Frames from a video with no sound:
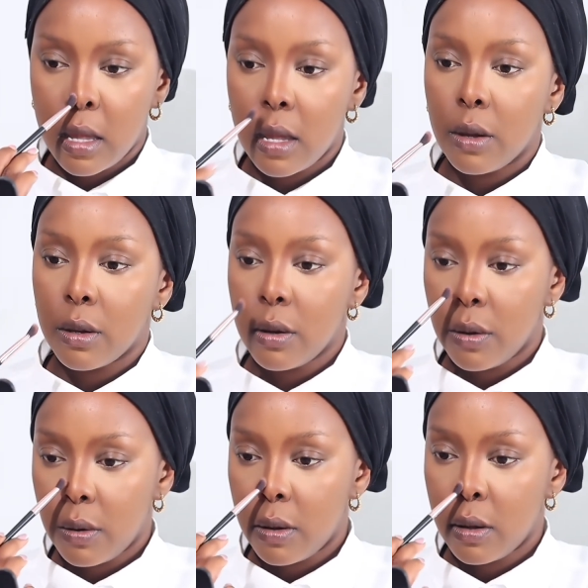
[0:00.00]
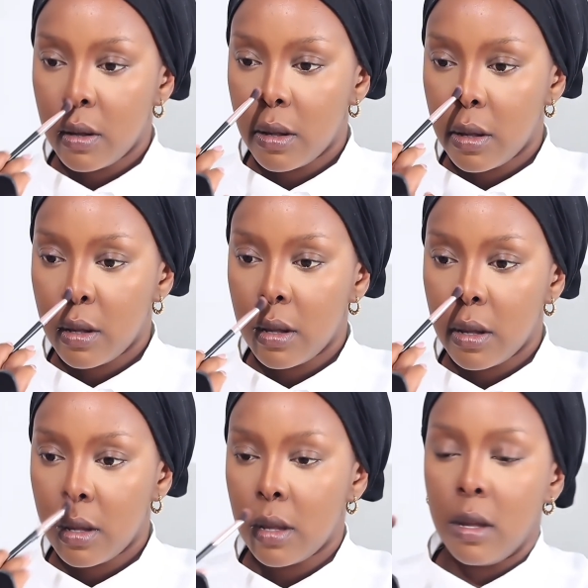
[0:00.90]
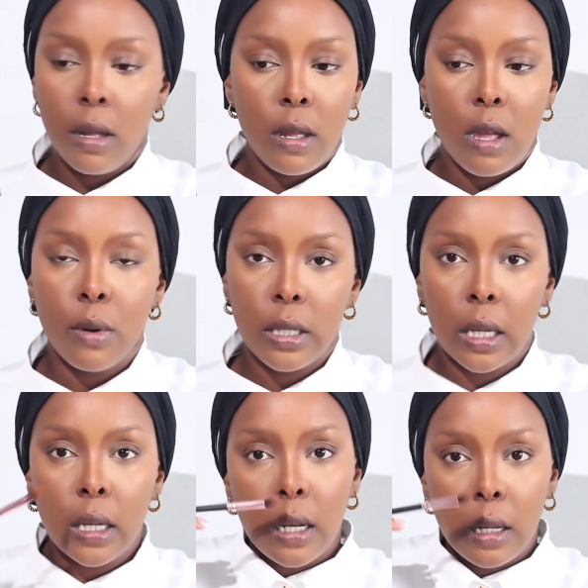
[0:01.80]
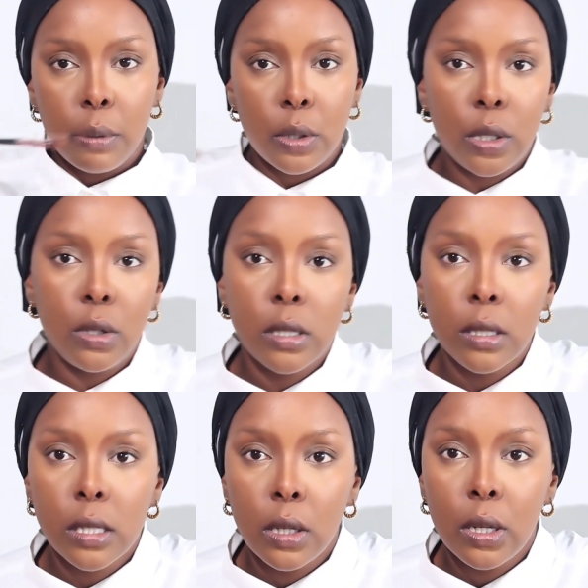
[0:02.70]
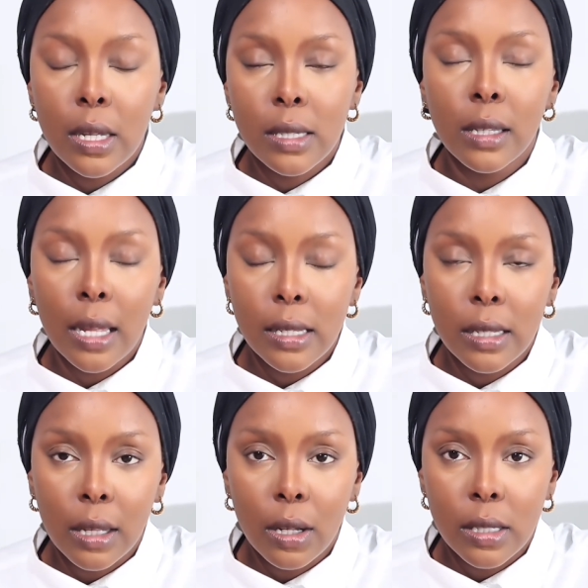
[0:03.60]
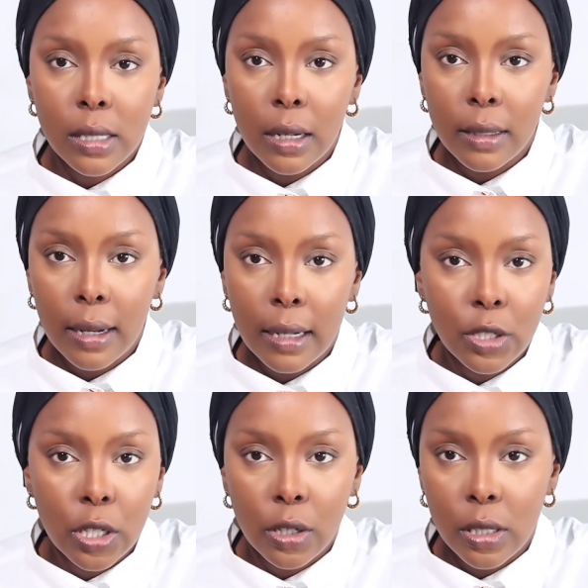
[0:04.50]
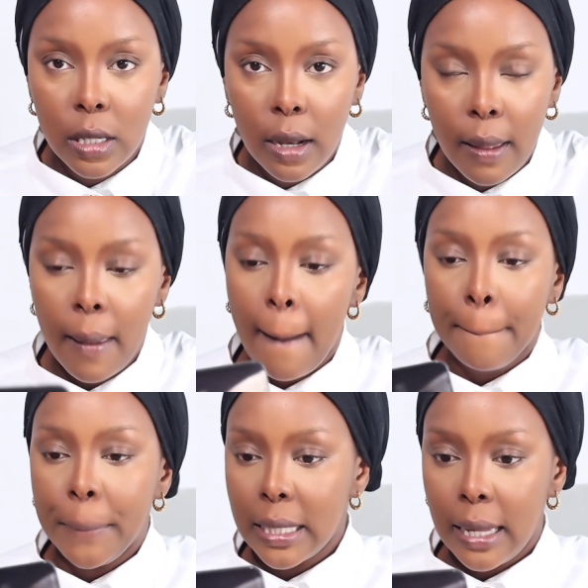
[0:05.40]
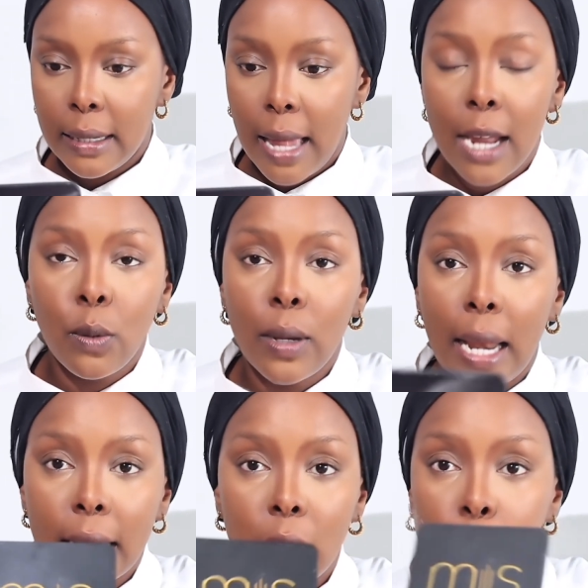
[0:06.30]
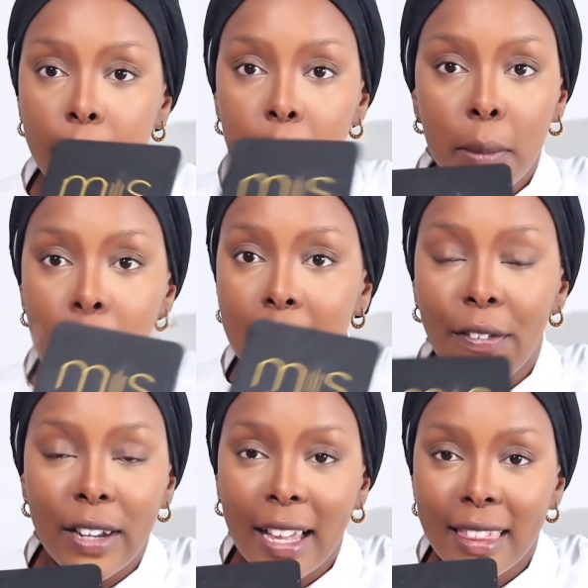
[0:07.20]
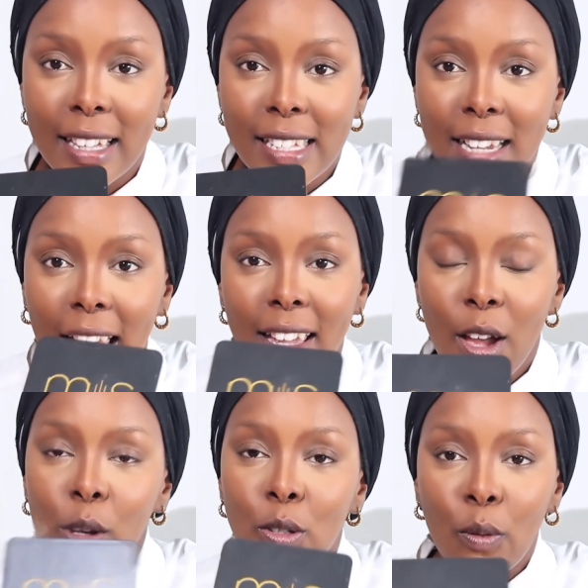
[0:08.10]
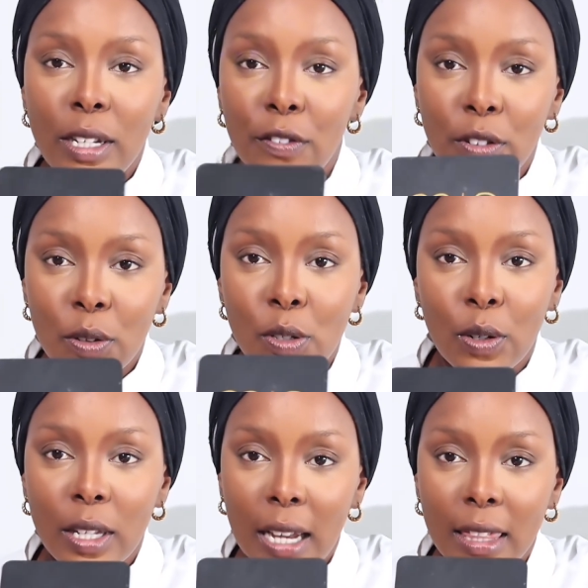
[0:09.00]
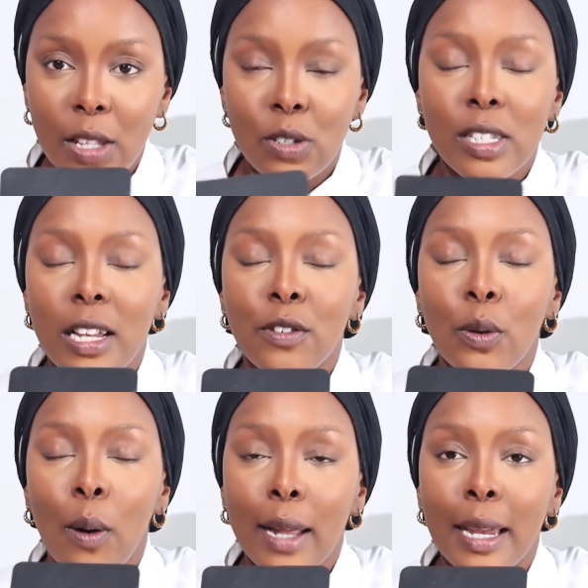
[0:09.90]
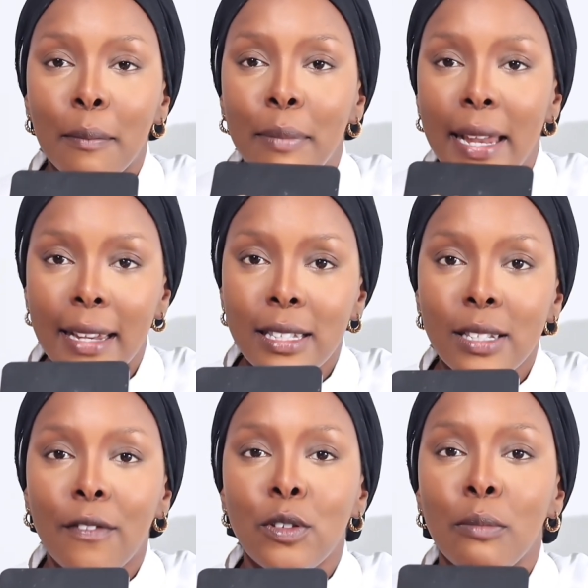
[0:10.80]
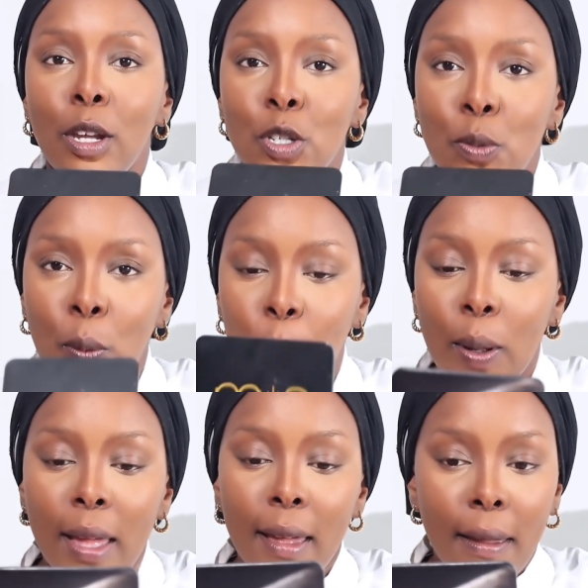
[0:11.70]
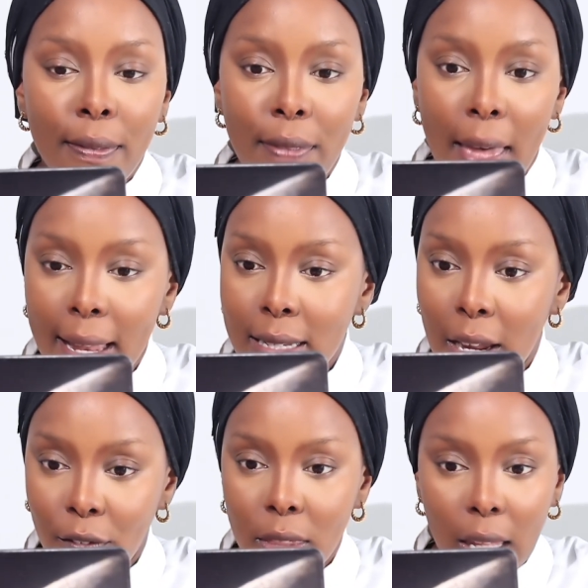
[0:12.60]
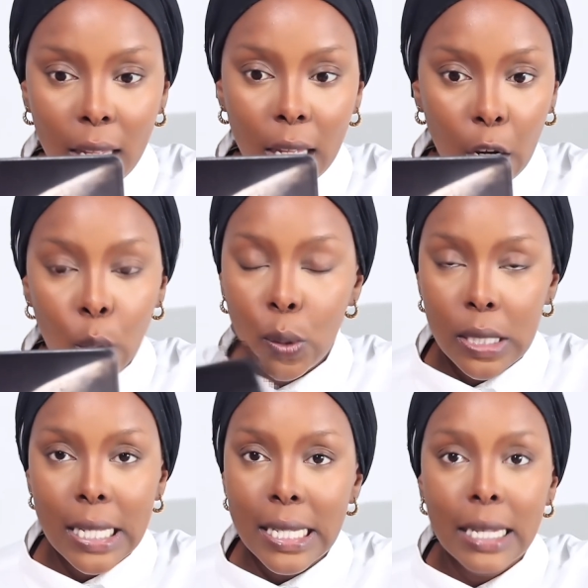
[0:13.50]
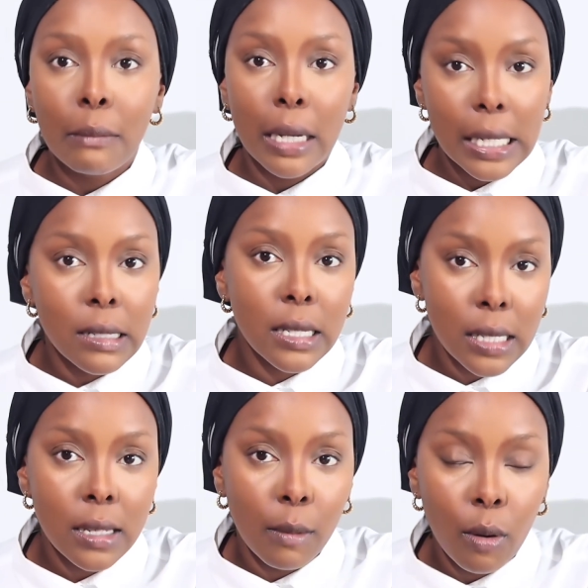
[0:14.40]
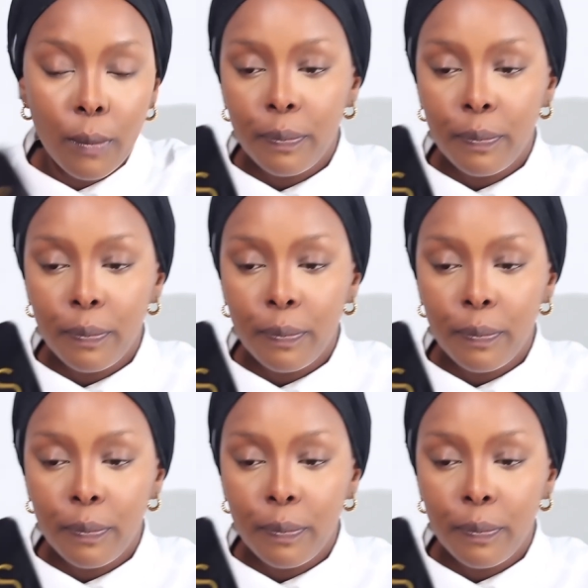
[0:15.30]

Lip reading: There we go. And when they get it in between, you can still see the concealer, the lighter shade concealer. But again, I don't like it when people leave it like this. Like, don't leave your nose looking like that. You still have to go on and blend. You still have to make sure that everything looks seamless. Yeah.